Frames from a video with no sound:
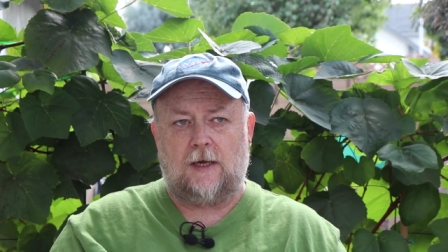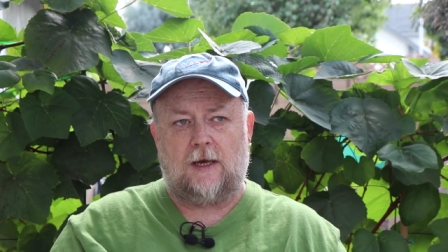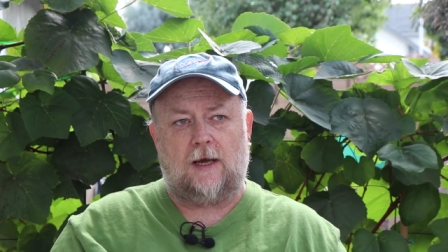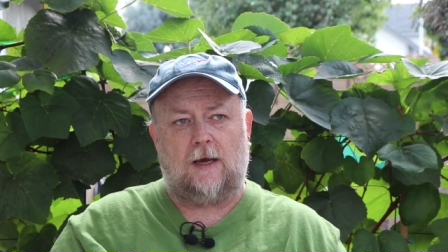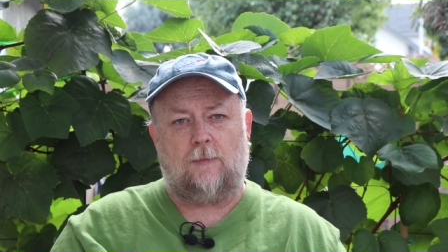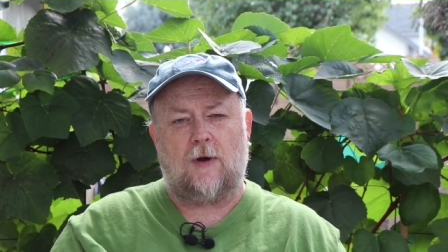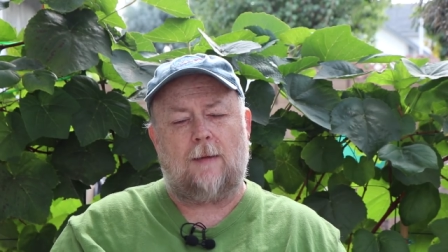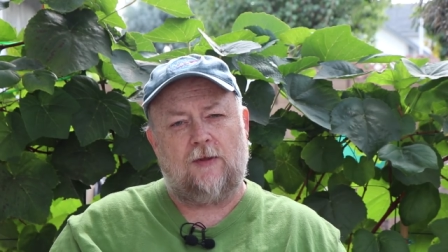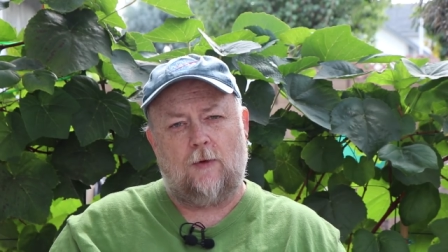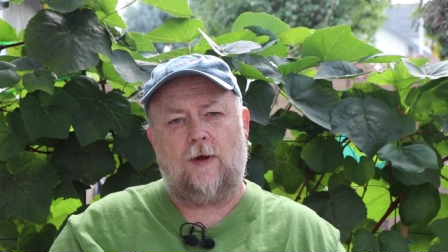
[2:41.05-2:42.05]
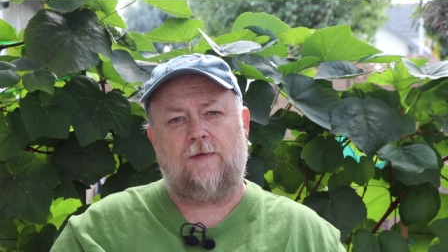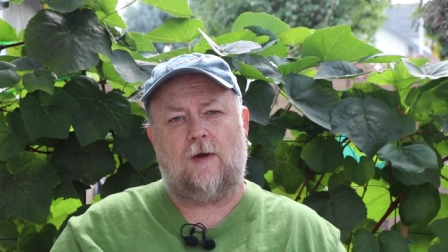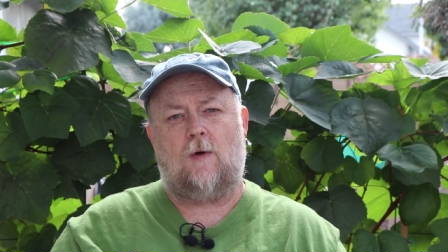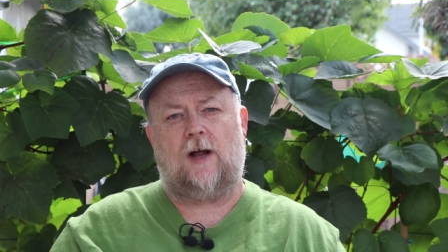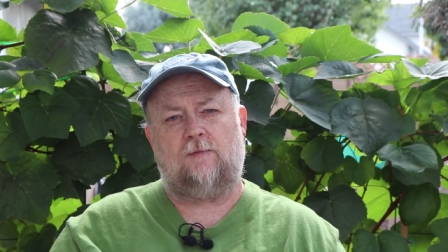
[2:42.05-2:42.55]
Uh, probably the ones I
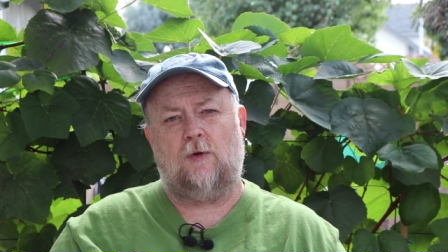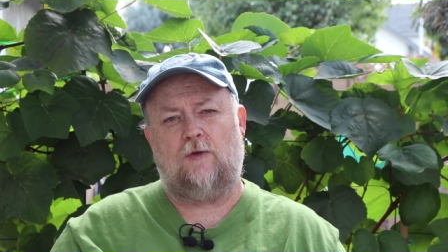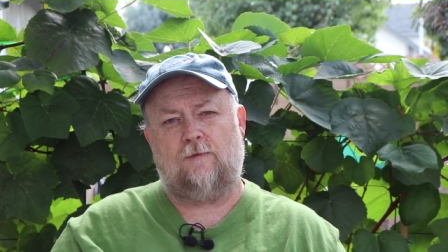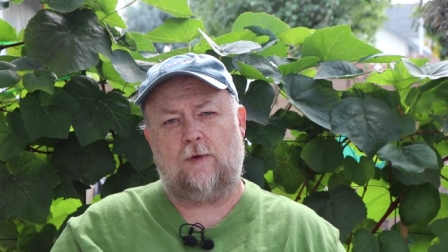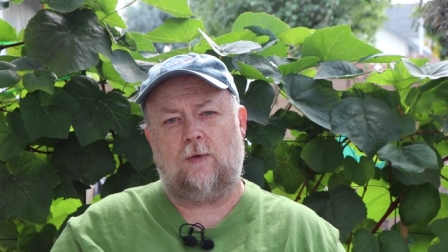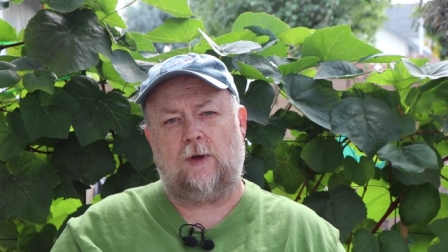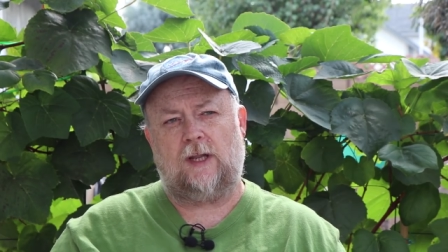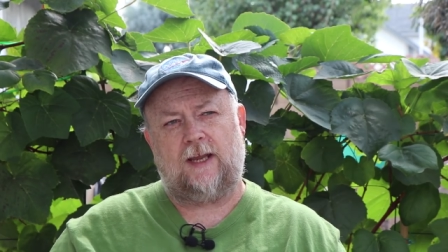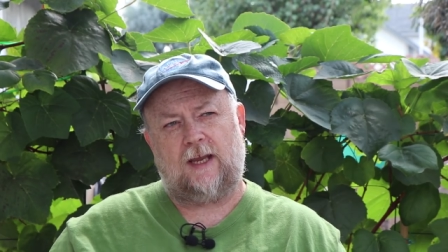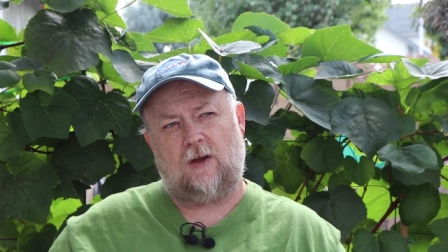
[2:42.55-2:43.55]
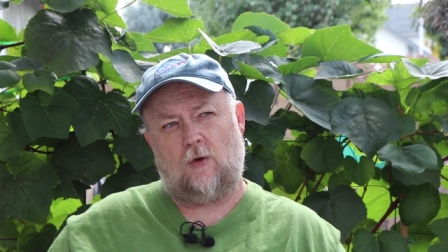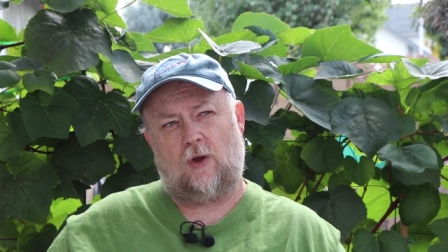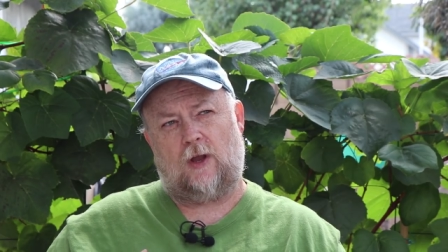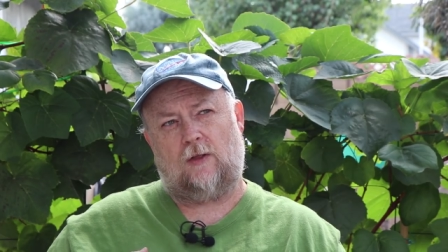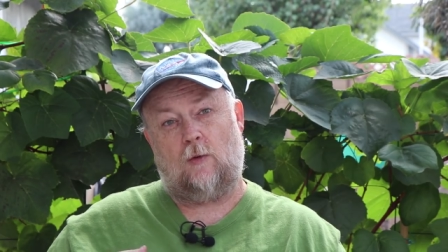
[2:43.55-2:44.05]
watch most frequently
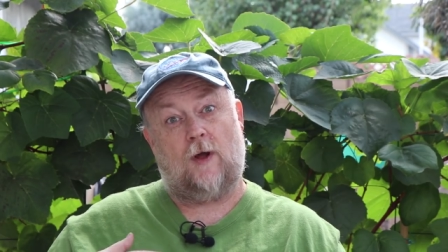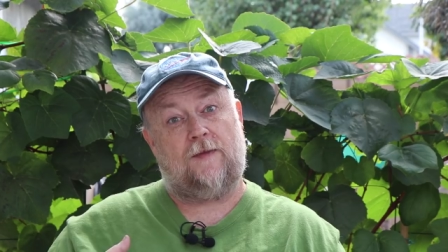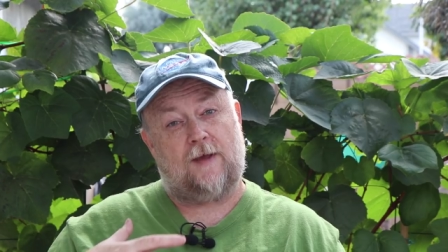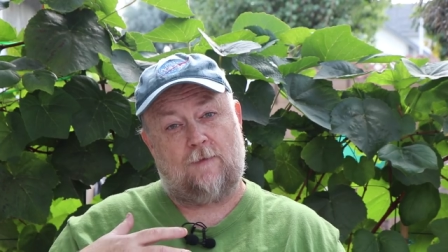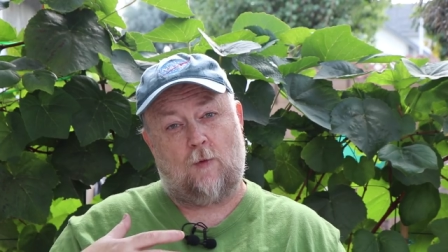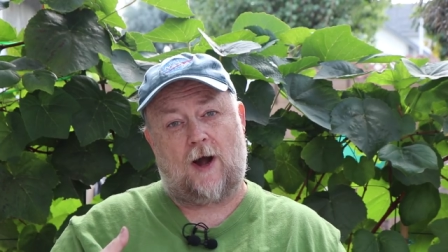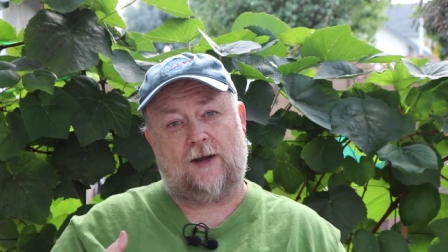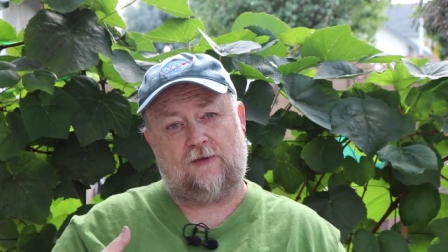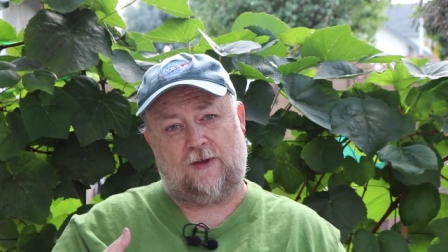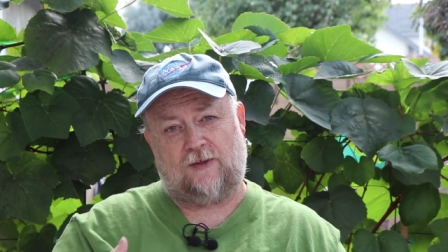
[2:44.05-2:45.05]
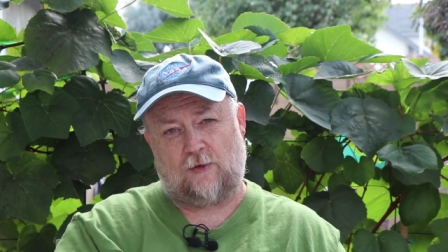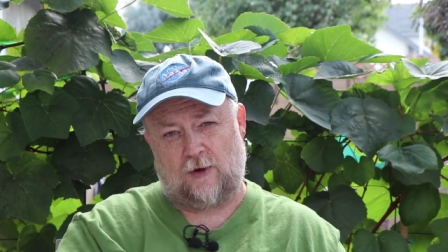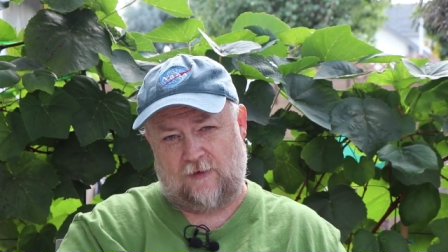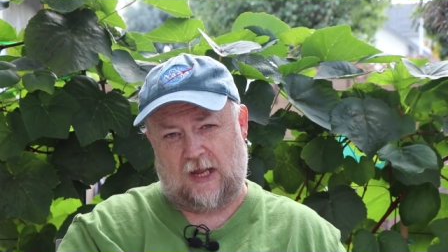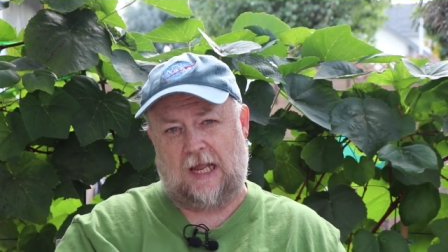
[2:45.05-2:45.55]
and the ones I watch that sort
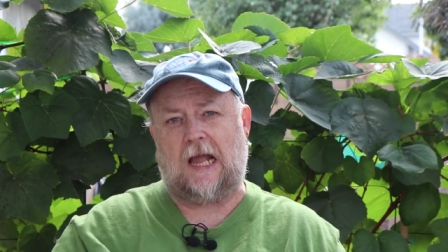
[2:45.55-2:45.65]
of